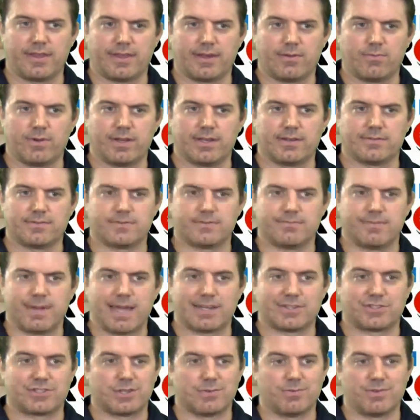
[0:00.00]
They went and
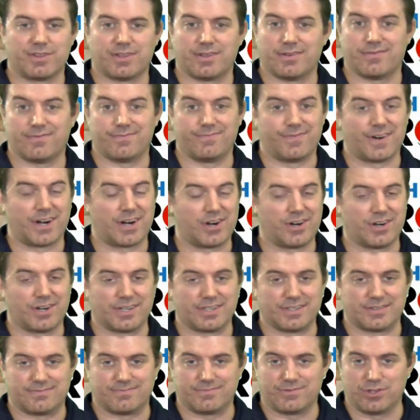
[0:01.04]
matched up with a
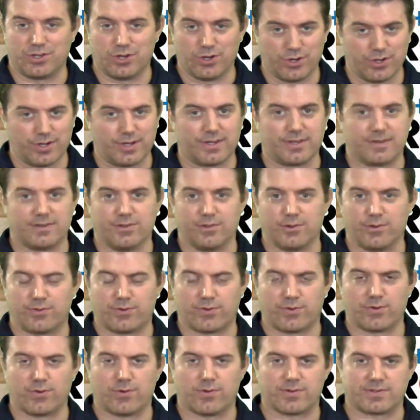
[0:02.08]
very good
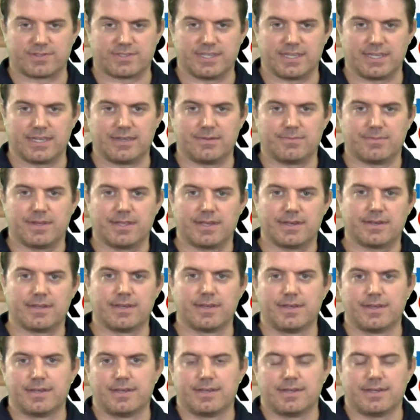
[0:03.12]
Luther North team and
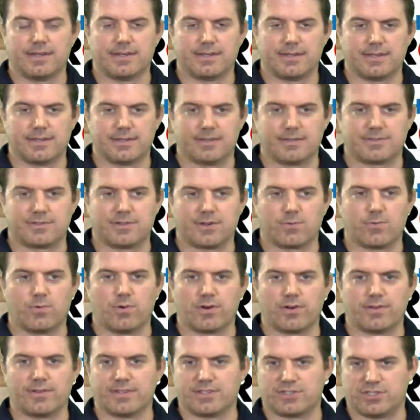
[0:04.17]
took one
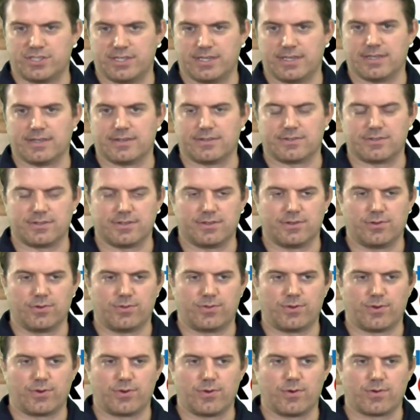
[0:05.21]
on the chin to
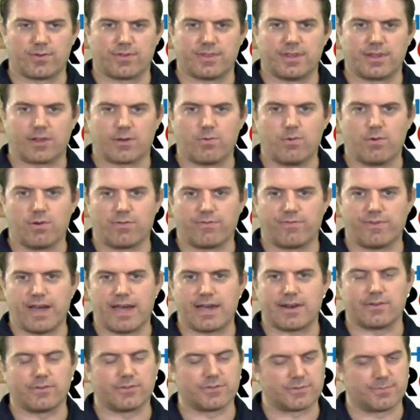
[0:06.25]
Luther North in the
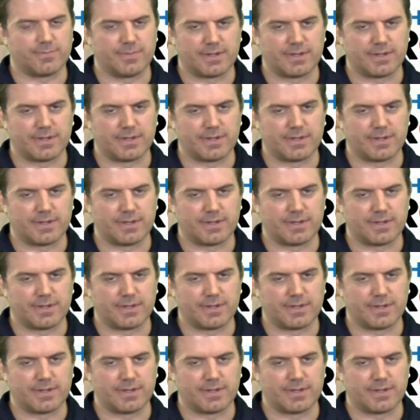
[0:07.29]
quarterfinals.